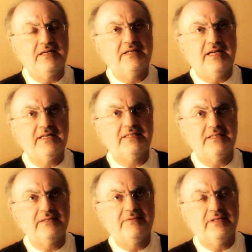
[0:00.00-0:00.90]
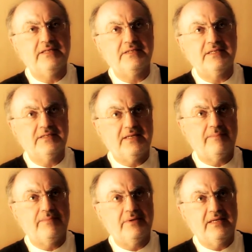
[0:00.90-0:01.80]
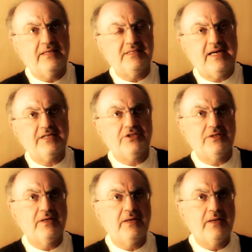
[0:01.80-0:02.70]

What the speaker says: connected with his example and his action.